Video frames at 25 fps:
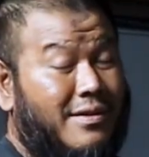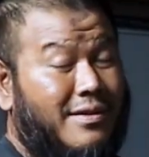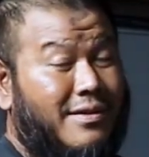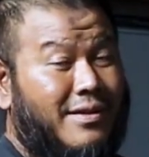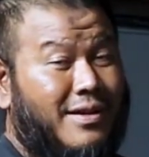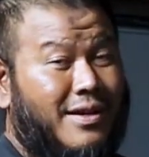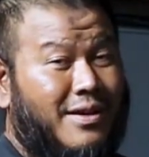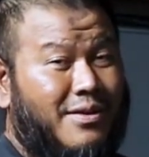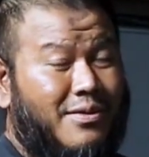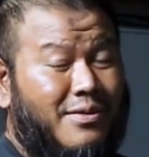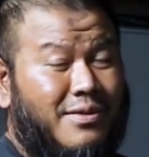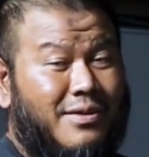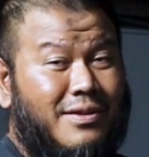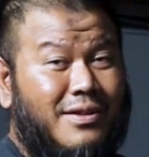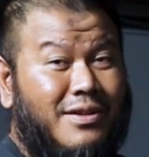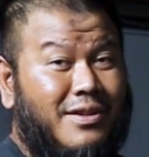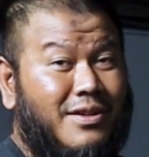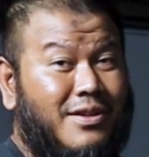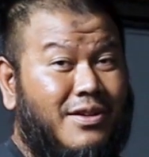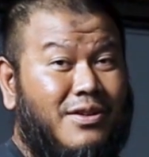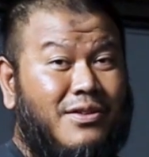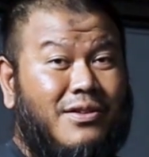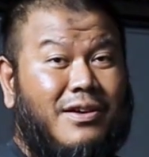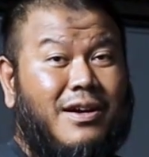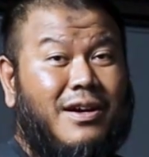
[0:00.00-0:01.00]
Now,
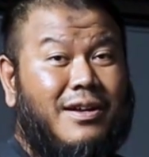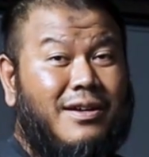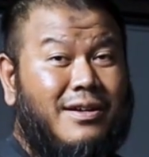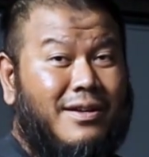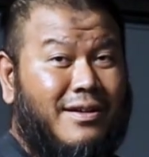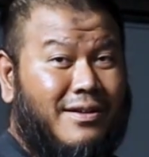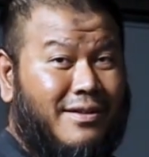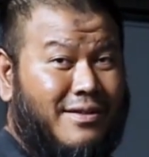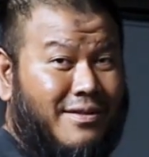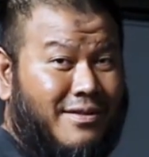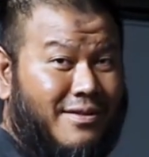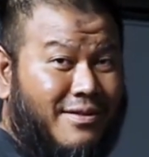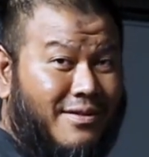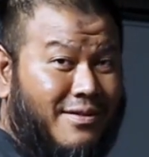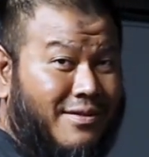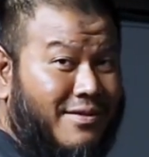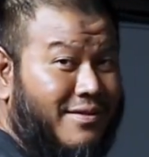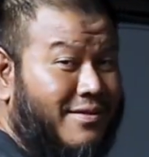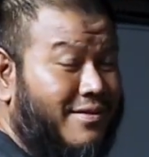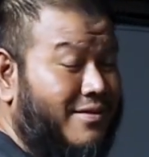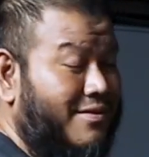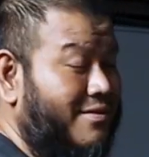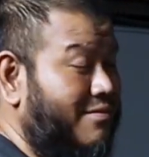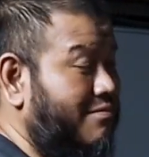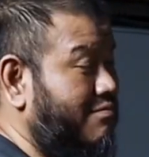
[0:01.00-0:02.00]
you gotta
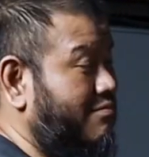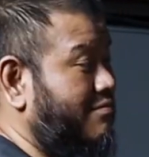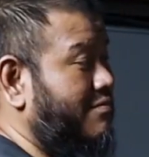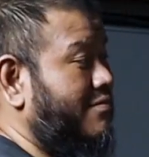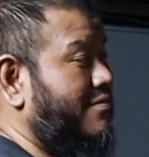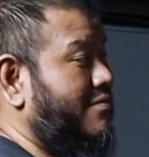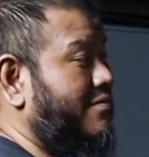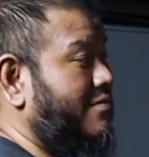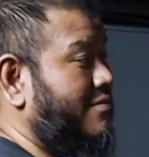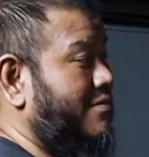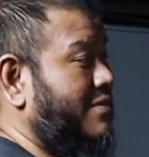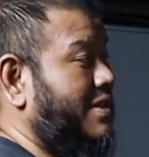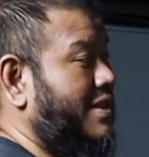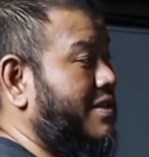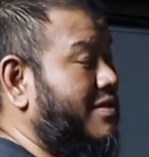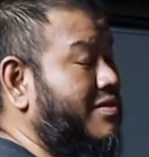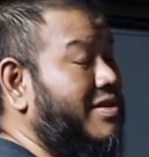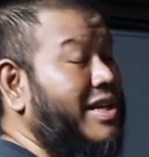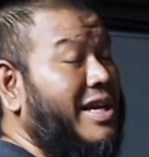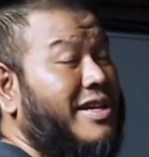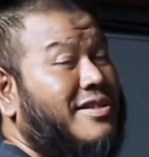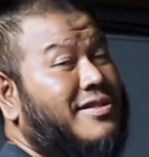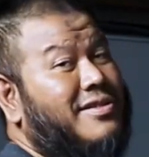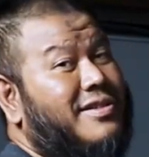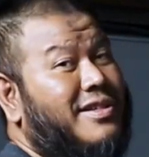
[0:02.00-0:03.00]

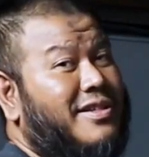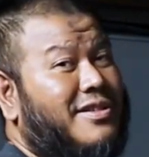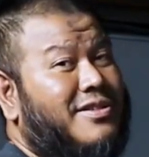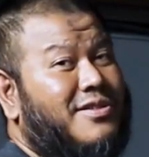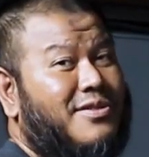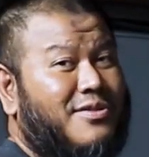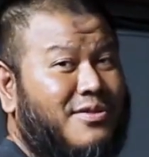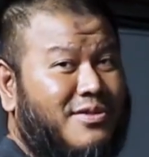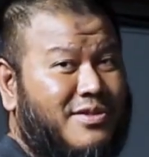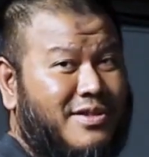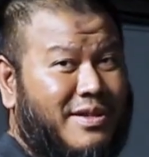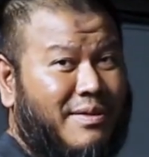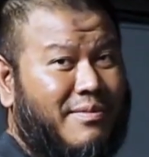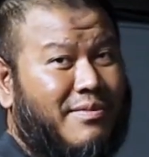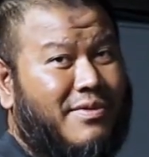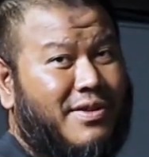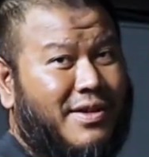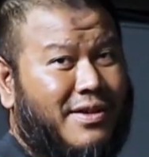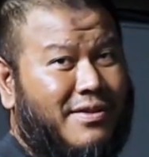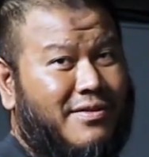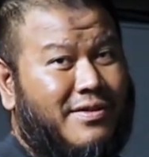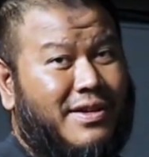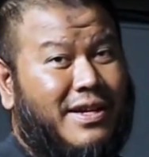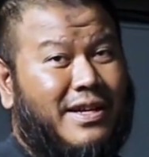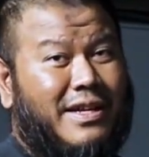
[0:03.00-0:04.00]
attach this to
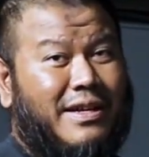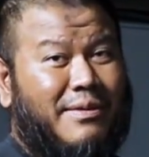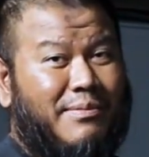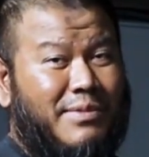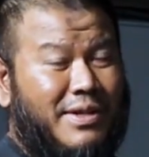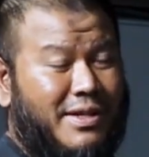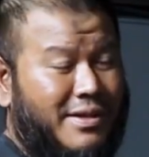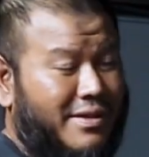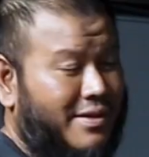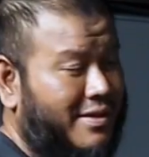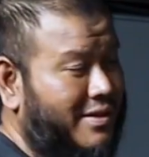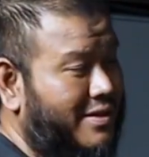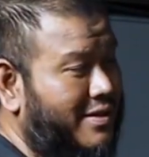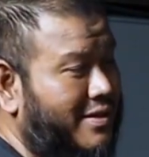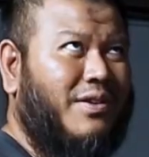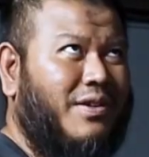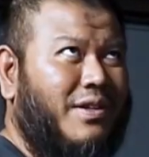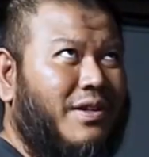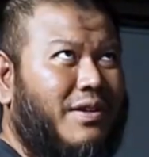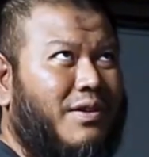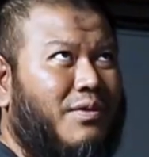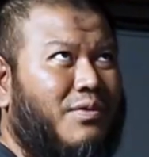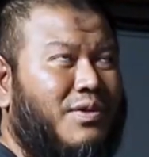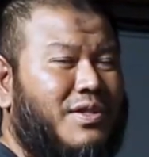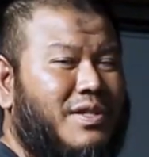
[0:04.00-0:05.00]
something, right? I mean,
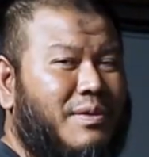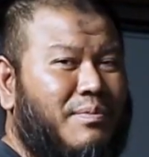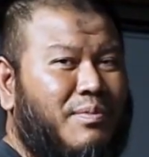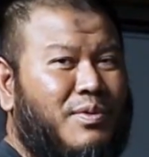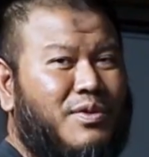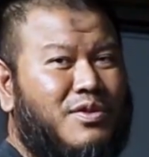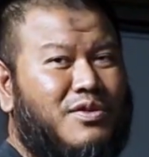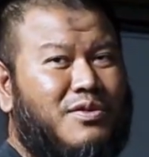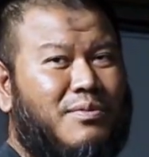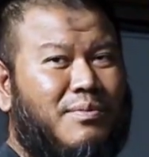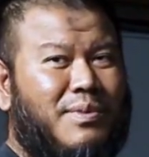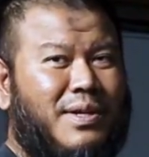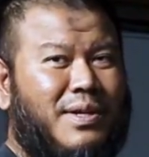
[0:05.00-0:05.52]
it was supposed to